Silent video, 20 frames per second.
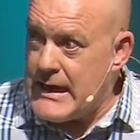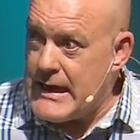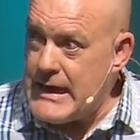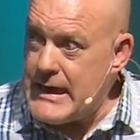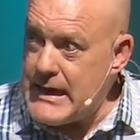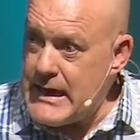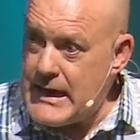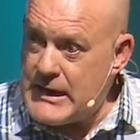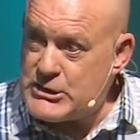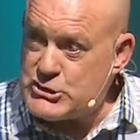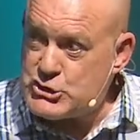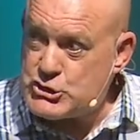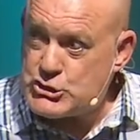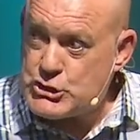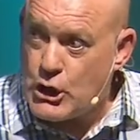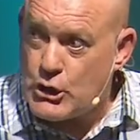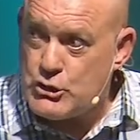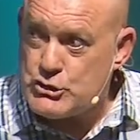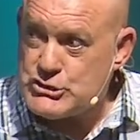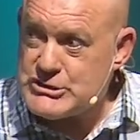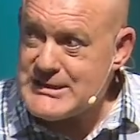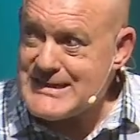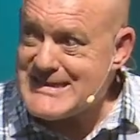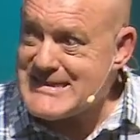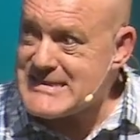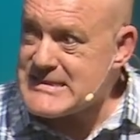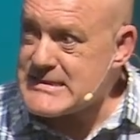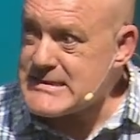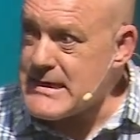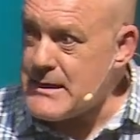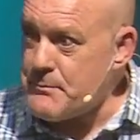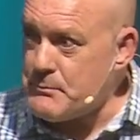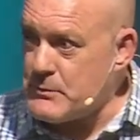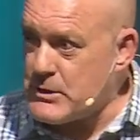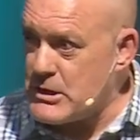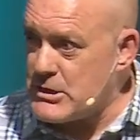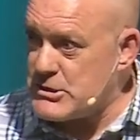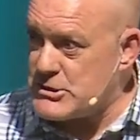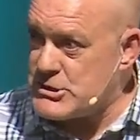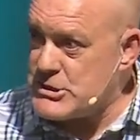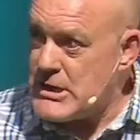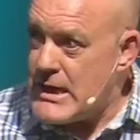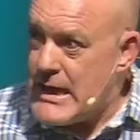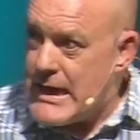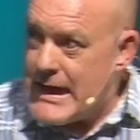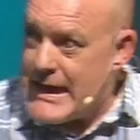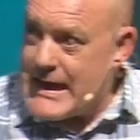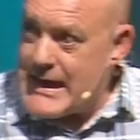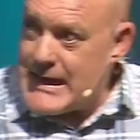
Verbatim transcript: He, he shows acceptance.